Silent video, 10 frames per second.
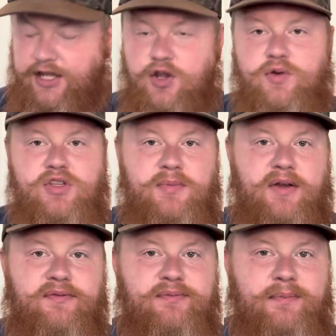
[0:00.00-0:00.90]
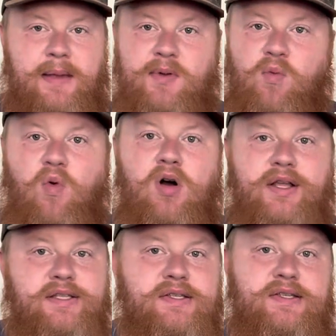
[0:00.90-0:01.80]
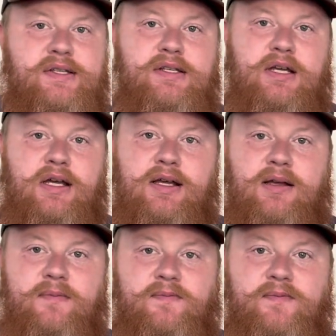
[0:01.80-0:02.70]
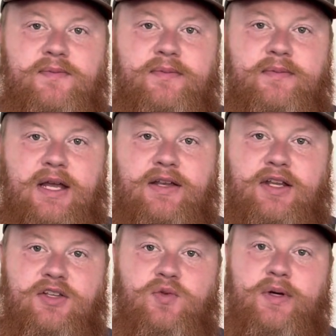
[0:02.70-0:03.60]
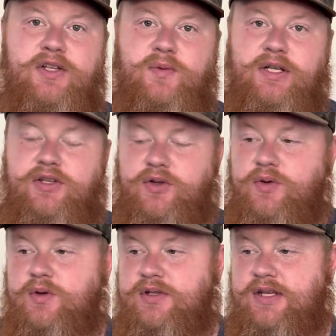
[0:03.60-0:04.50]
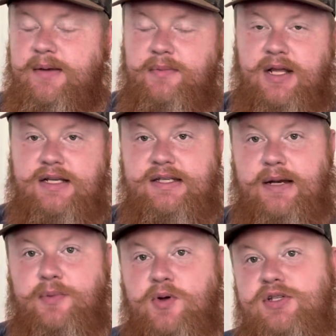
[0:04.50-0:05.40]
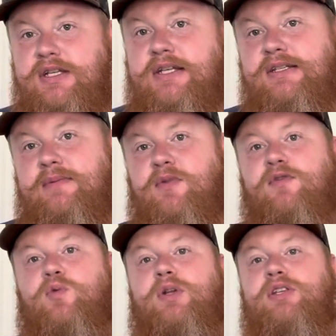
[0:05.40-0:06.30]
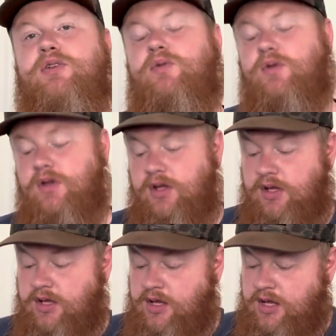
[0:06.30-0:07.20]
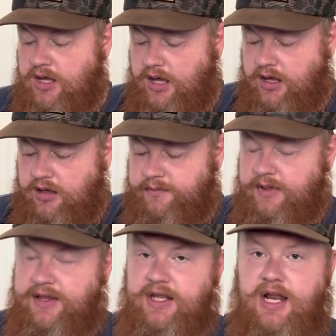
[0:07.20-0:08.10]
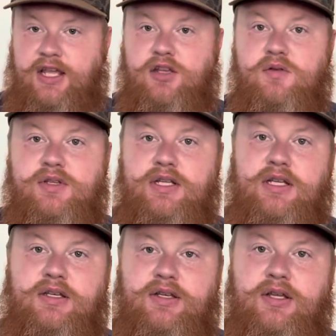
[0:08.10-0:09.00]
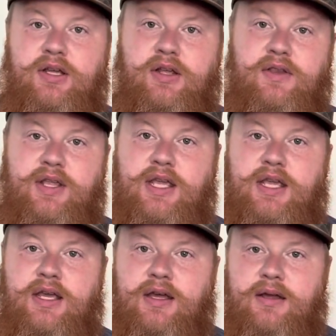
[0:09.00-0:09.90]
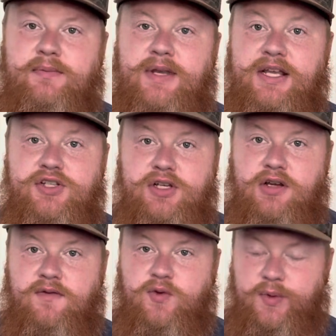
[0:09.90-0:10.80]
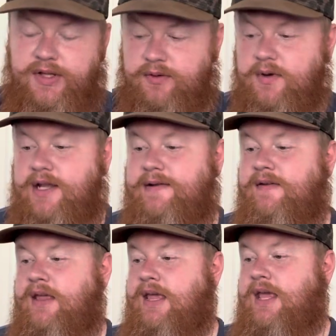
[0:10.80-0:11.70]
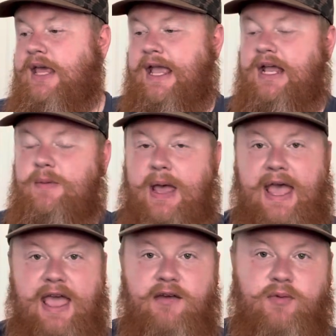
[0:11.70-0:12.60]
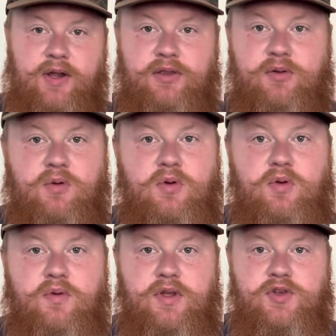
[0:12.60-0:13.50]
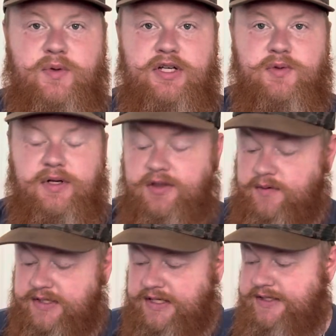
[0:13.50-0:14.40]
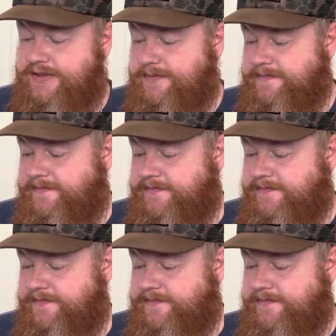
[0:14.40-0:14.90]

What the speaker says: used them maybe once in 2022, because like I said, I purchased it December of 22. And then I used it the next year of 23, and about halfway through the 2023 season,